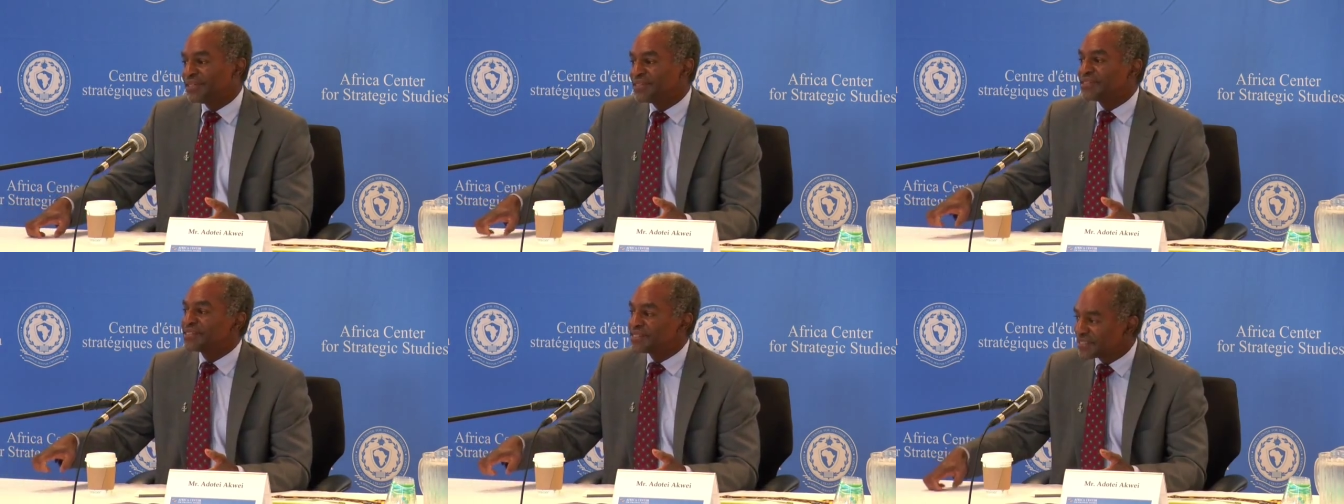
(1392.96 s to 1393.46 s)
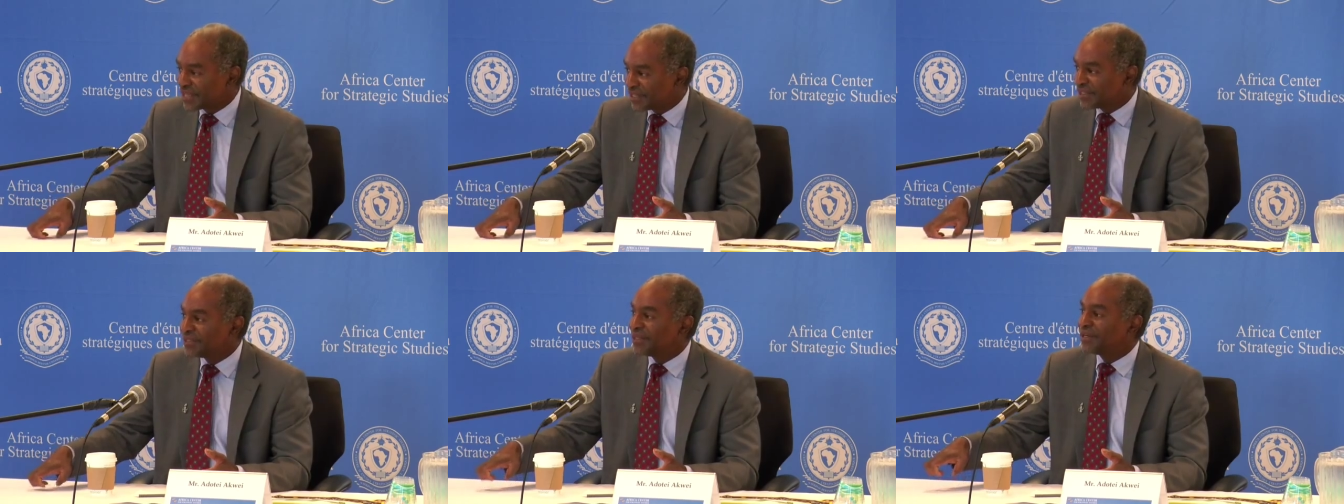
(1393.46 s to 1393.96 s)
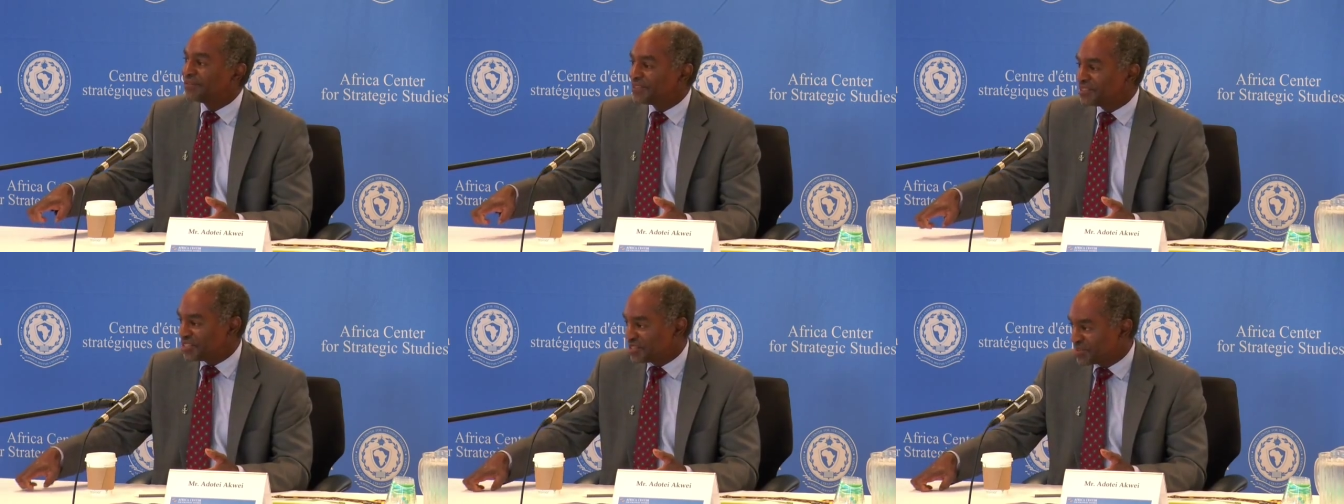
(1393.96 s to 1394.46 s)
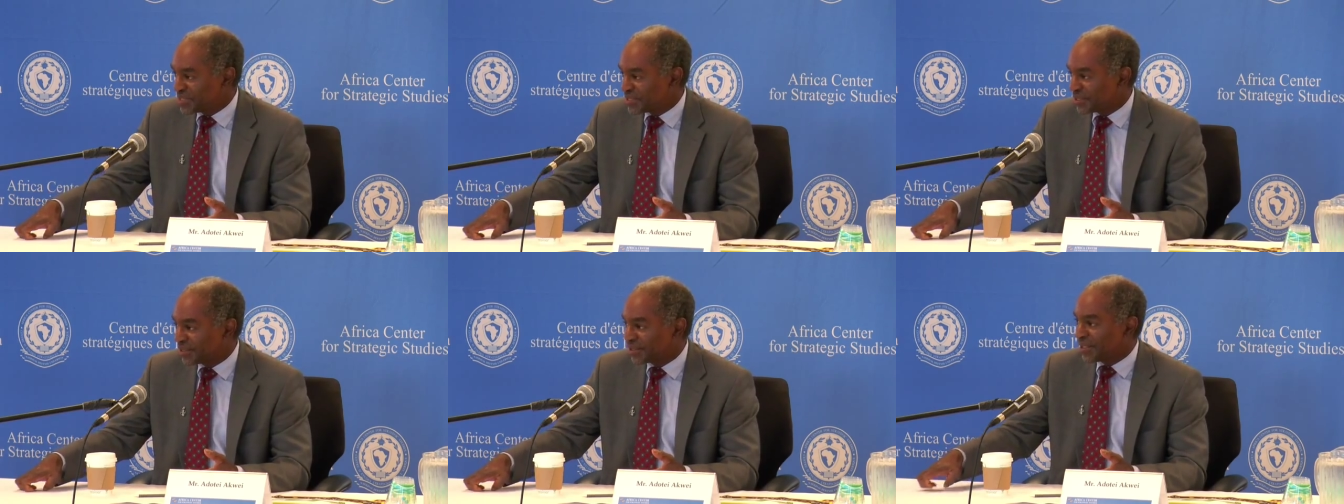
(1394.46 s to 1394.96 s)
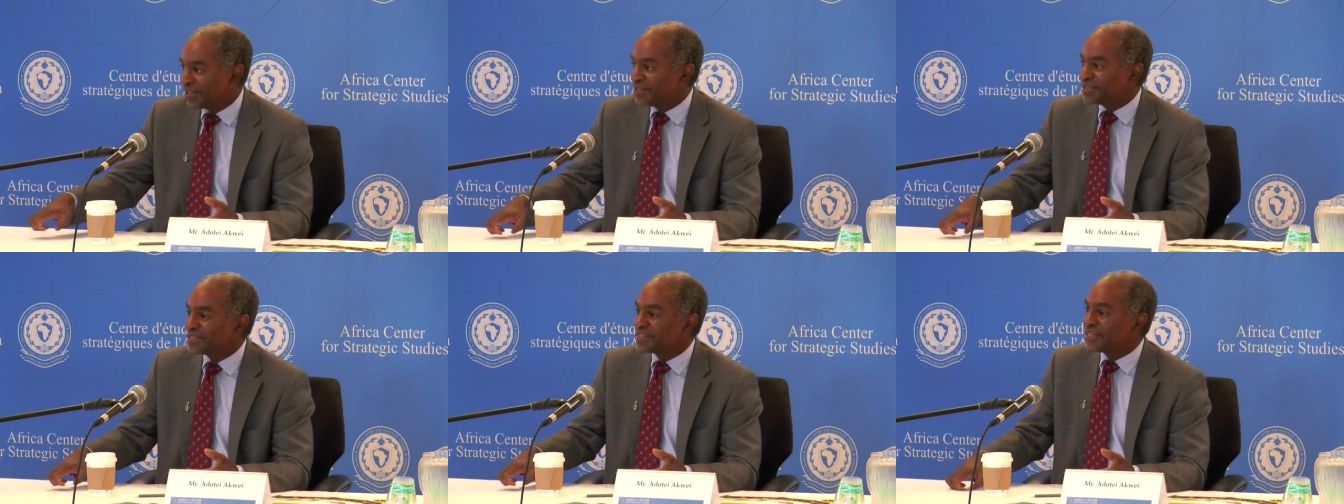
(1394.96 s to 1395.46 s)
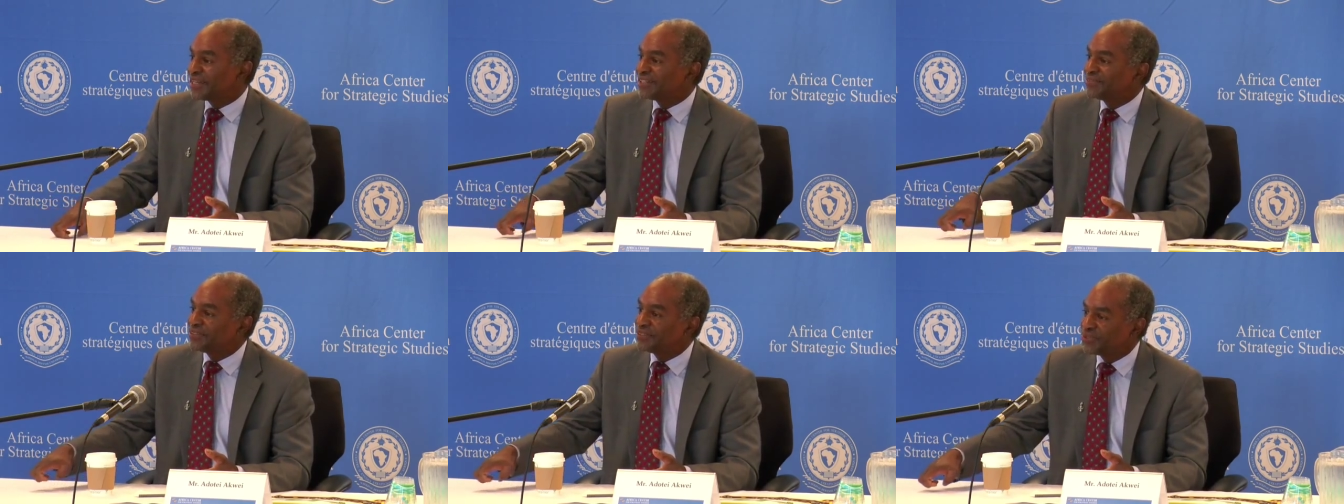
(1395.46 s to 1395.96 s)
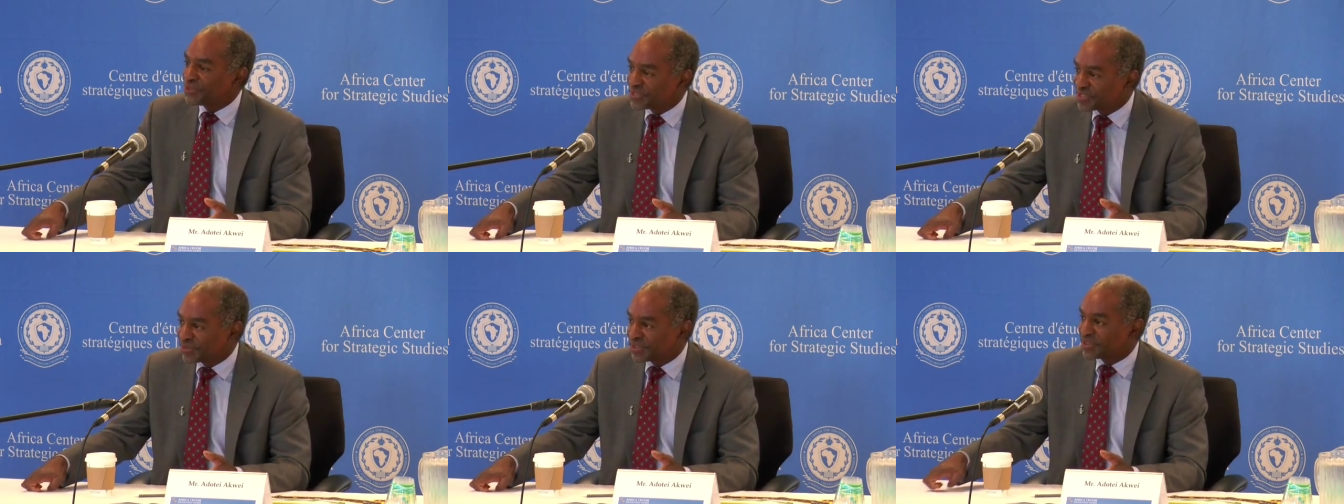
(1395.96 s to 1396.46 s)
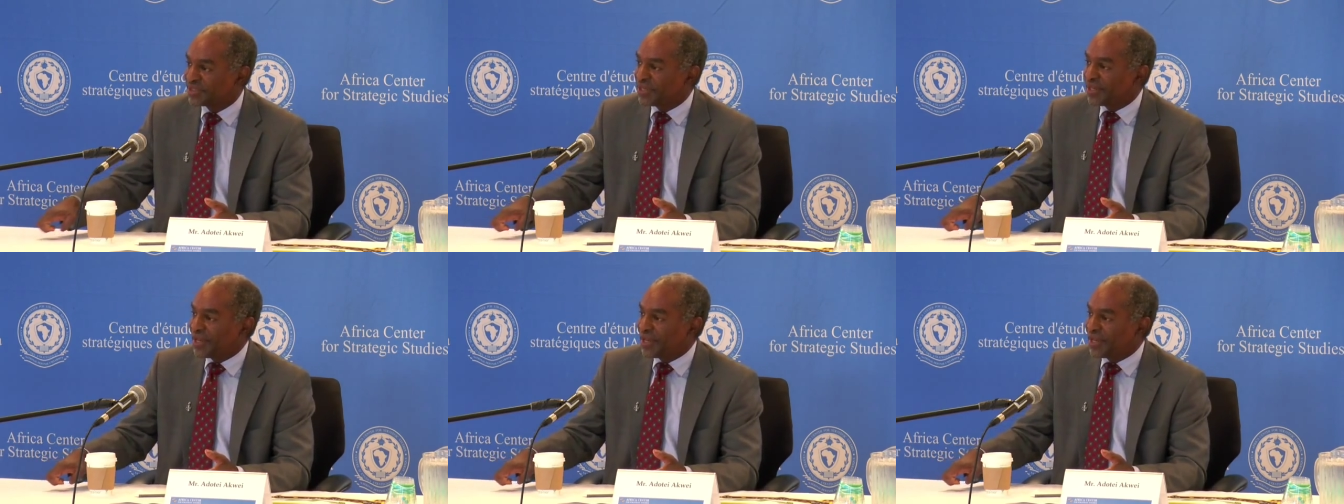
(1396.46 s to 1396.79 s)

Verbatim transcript: is a sign of legitimacy. It is a sign of endorsement.